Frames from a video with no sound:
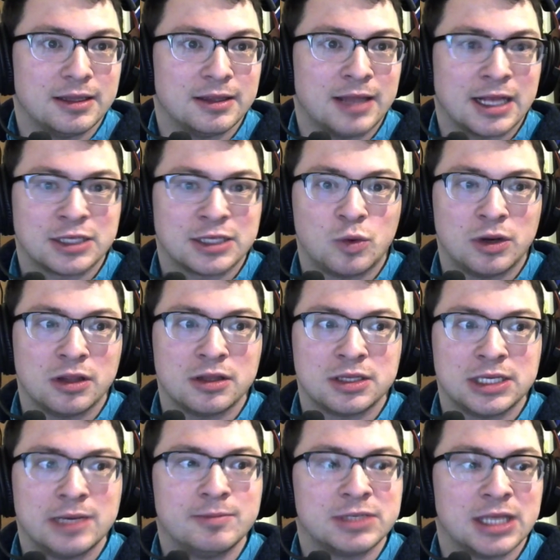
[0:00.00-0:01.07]
That's one of the
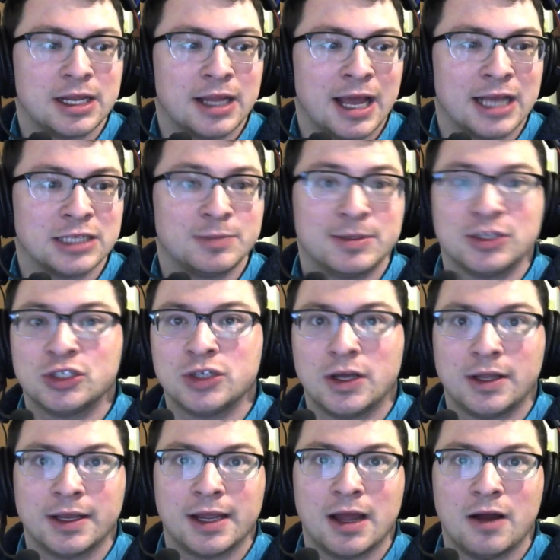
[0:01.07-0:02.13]
teams that has been
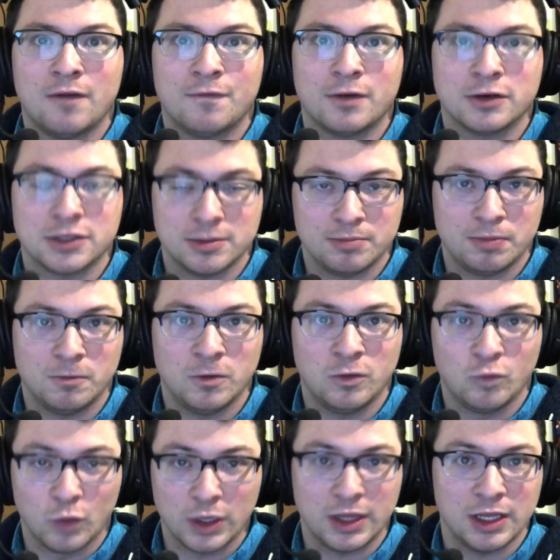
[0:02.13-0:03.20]
shelling out for some
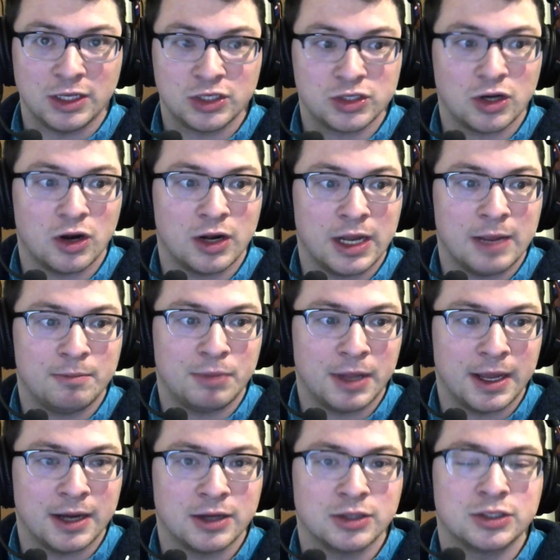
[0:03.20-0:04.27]
really star name
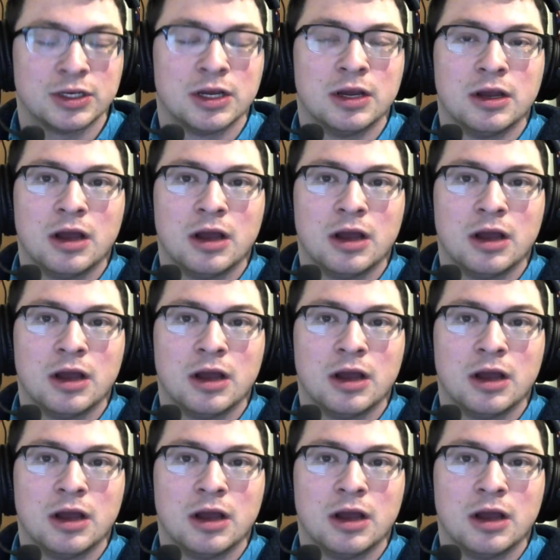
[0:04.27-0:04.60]
players.